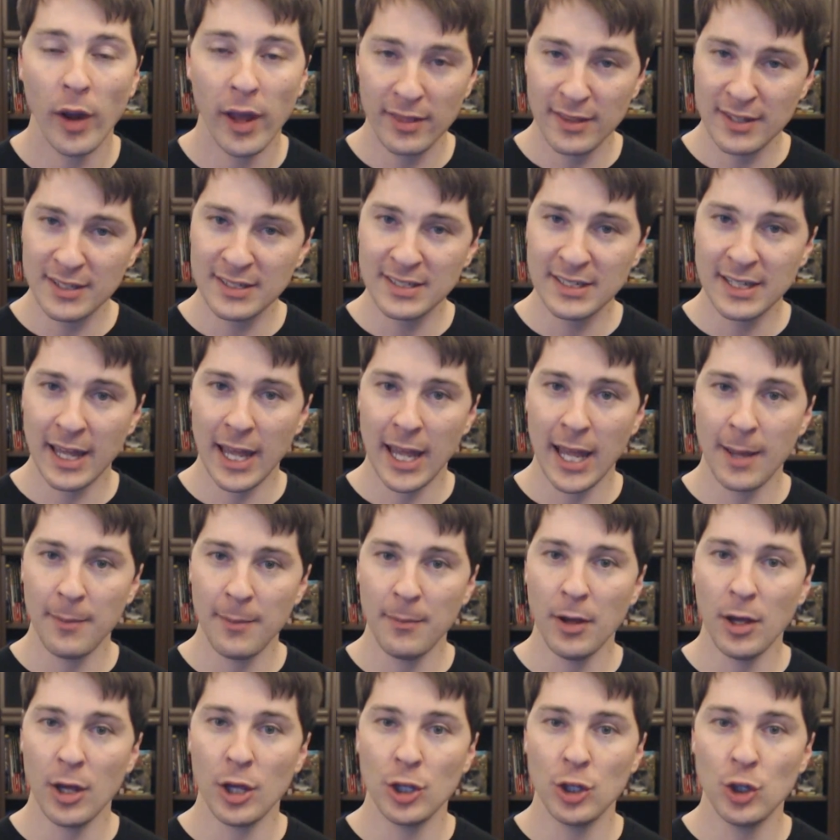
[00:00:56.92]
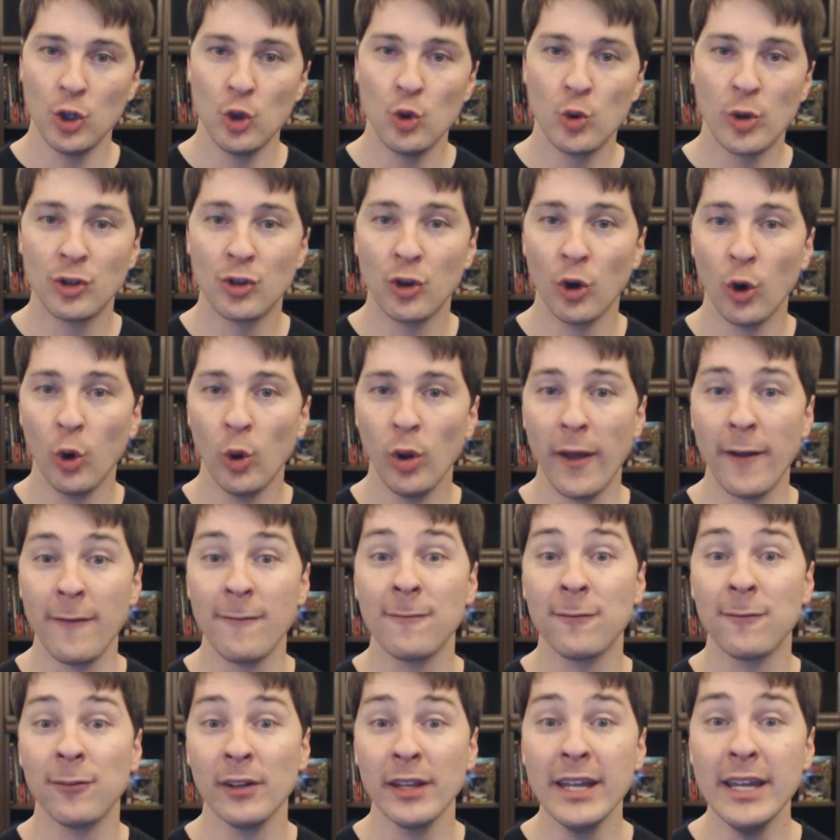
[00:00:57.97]
In this game, you control a
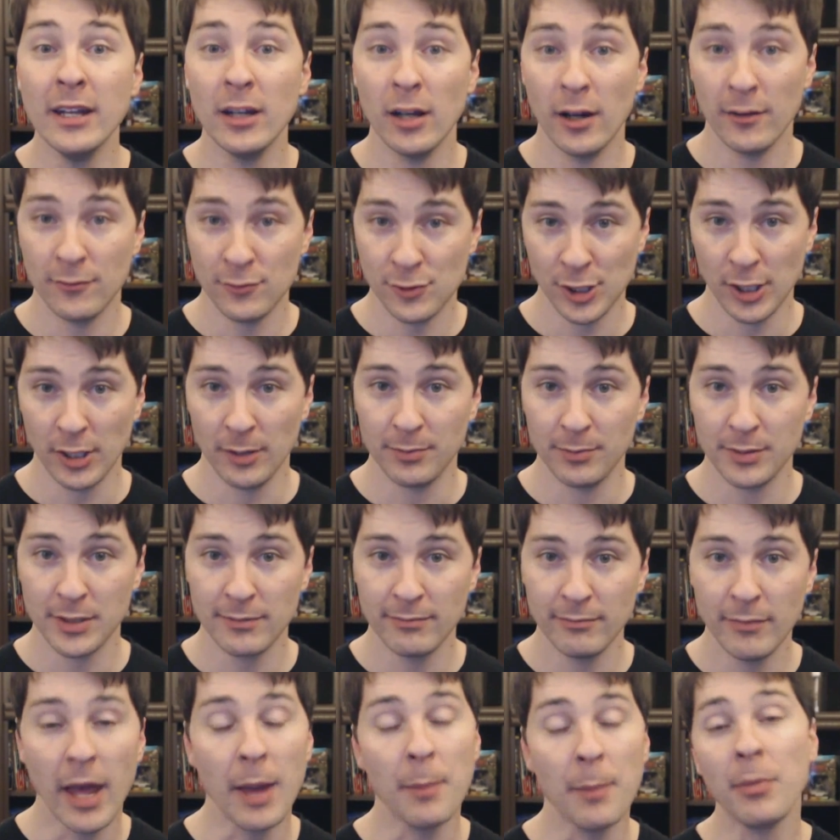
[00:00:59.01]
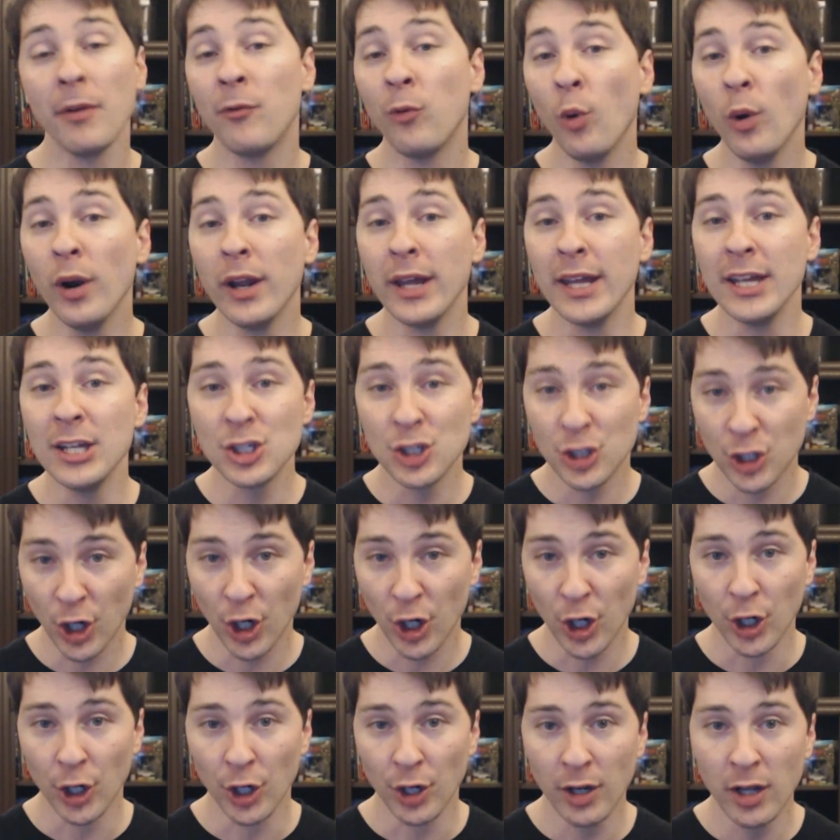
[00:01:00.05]
fleet of ships, and before each
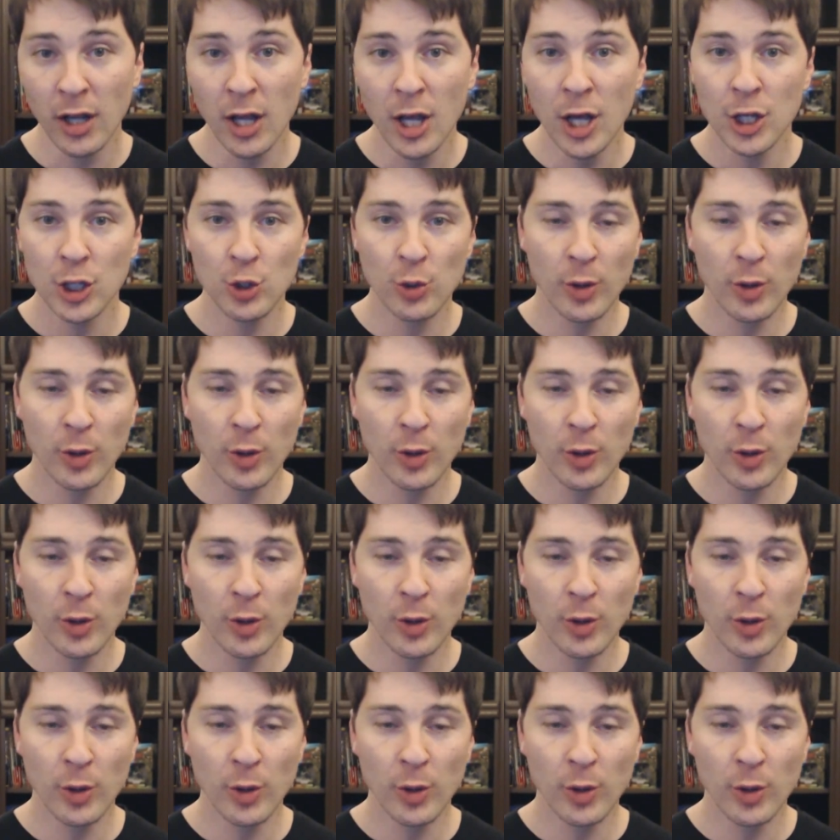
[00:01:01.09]
turn,